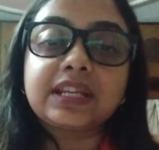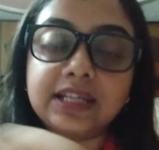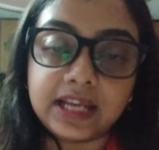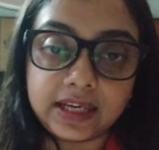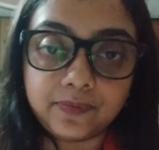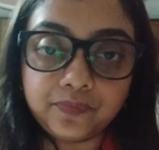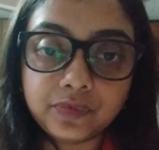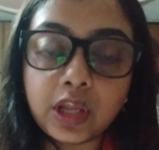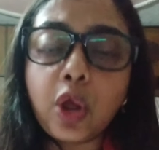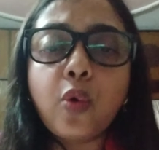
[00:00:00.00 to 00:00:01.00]
line.
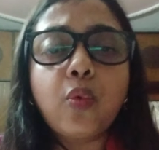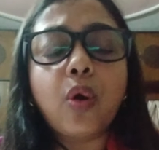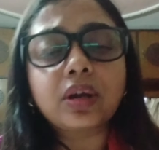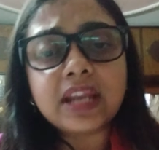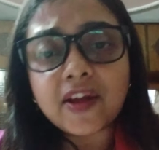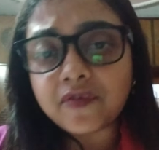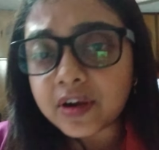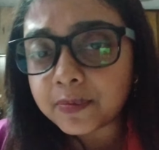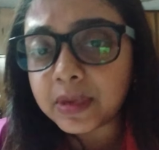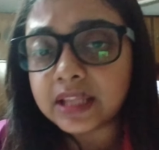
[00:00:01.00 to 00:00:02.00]
Whatever
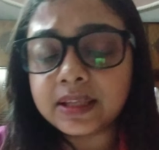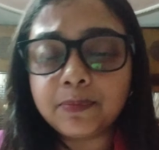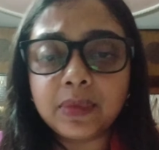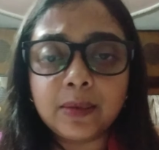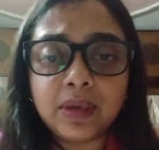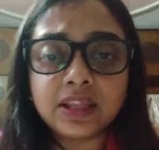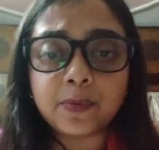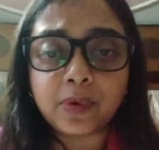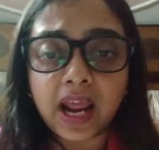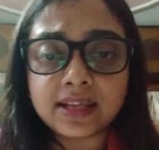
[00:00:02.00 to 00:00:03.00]
may be the
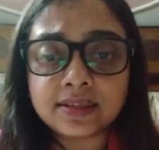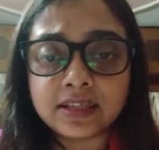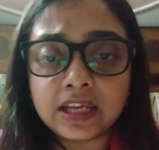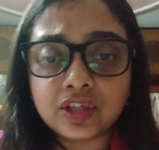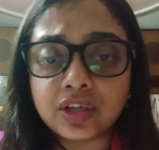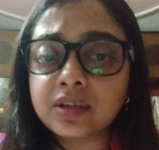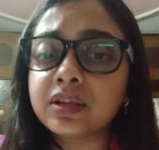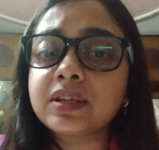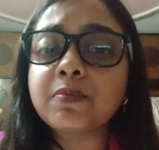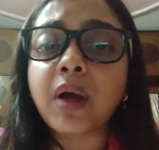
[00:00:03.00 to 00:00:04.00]
price change here, the
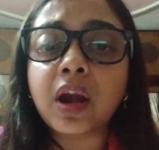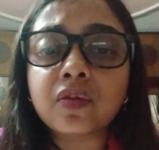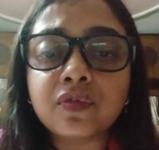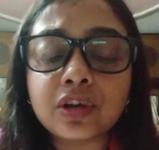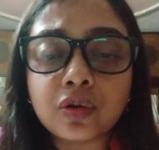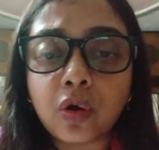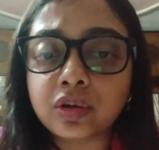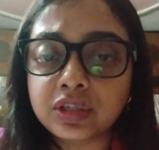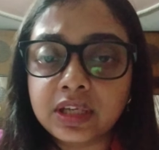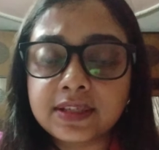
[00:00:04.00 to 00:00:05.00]
demand will not
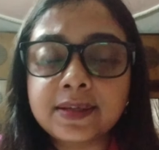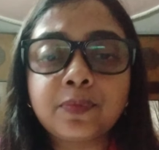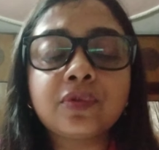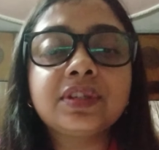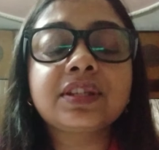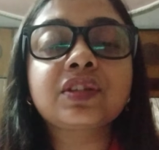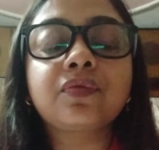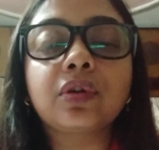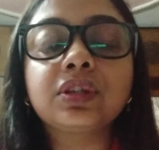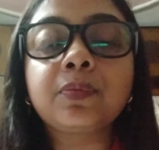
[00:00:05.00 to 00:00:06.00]
change. Suppose this is
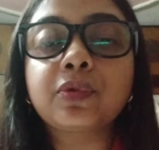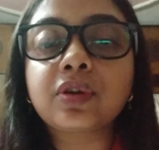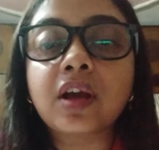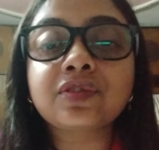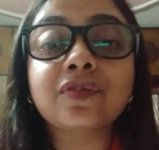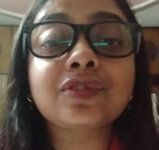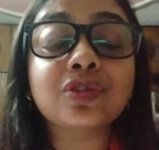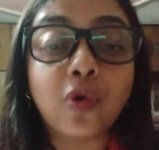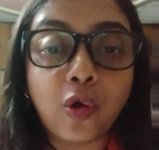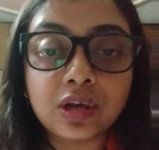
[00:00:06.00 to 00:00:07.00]
for the products of
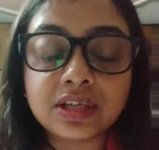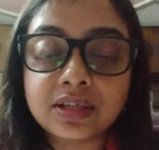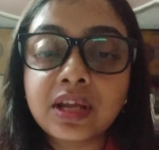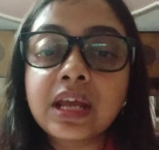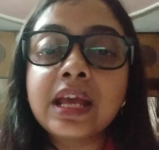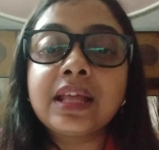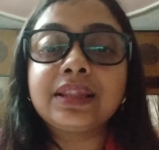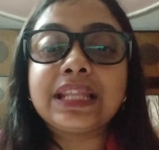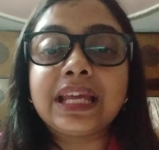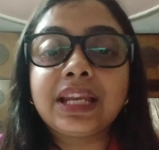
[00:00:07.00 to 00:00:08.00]
salt,
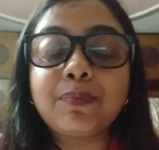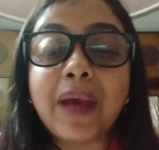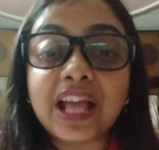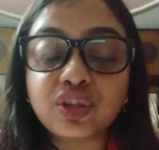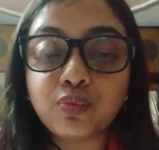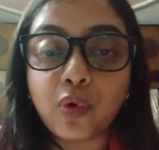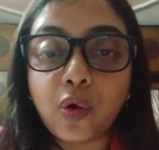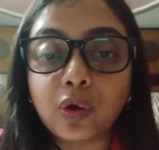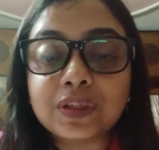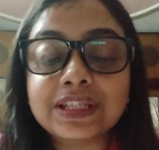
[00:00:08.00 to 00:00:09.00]
then
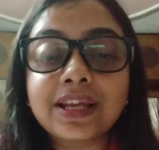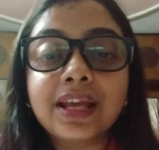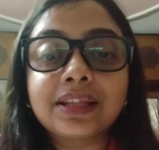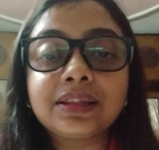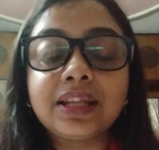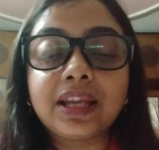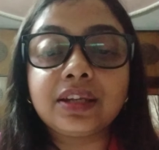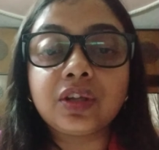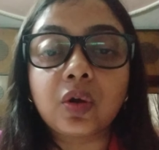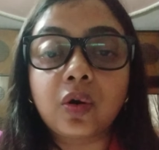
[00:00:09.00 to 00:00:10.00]
matchbox, then
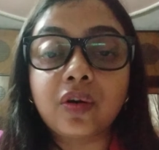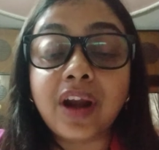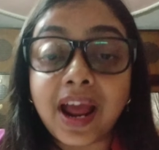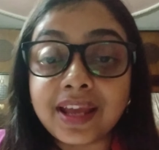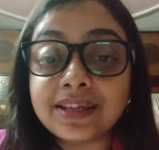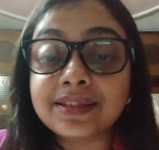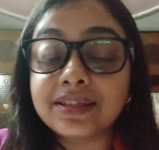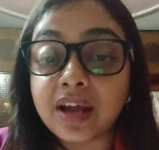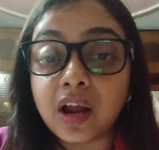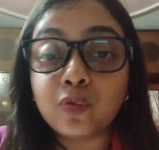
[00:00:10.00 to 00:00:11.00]
your rice,
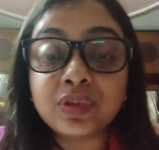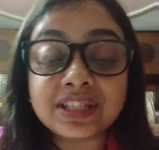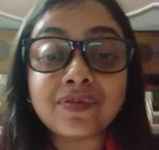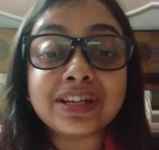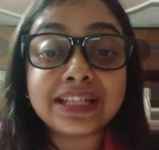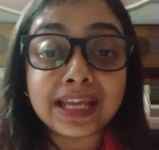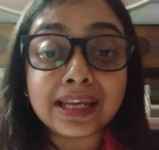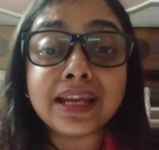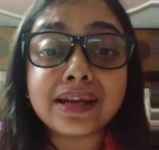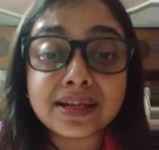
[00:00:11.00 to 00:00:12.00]
dal, which is our
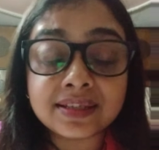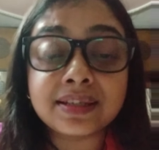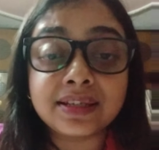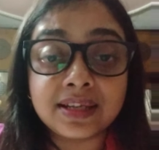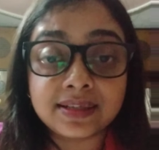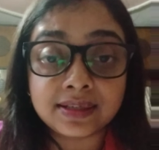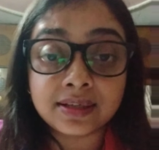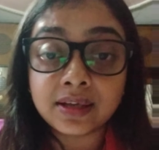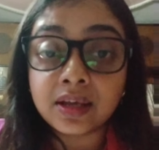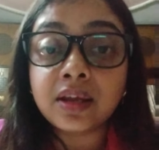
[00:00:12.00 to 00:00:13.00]
daily necessities
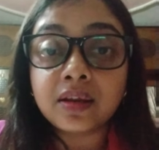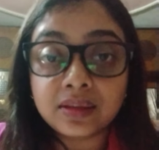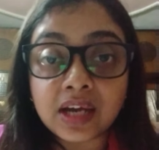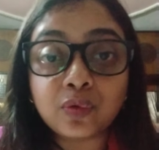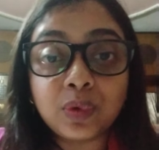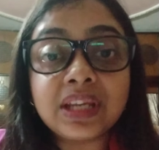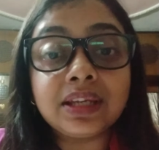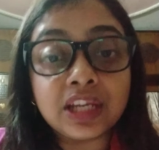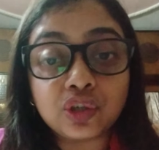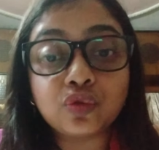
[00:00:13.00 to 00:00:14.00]
that we
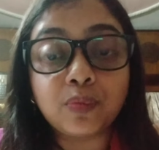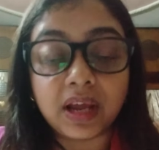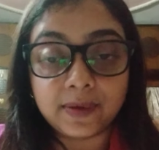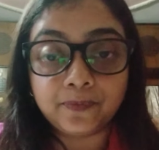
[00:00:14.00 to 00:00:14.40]
need to buy.